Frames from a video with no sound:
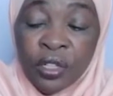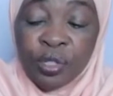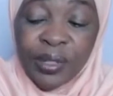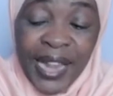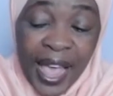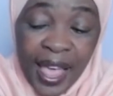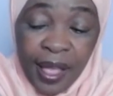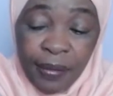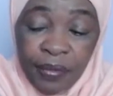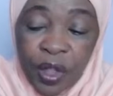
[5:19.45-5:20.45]
Today,
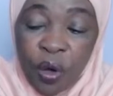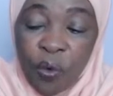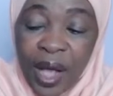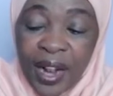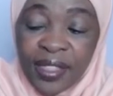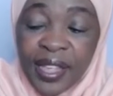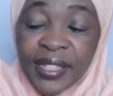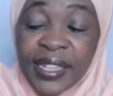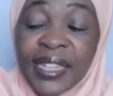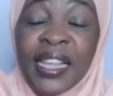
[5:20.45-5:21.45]
wealth
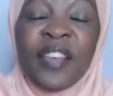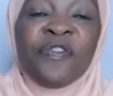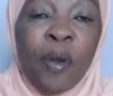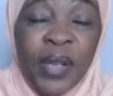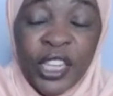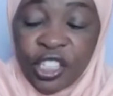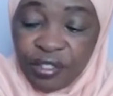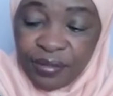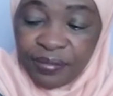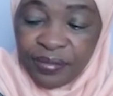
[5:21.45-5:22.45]
is in information.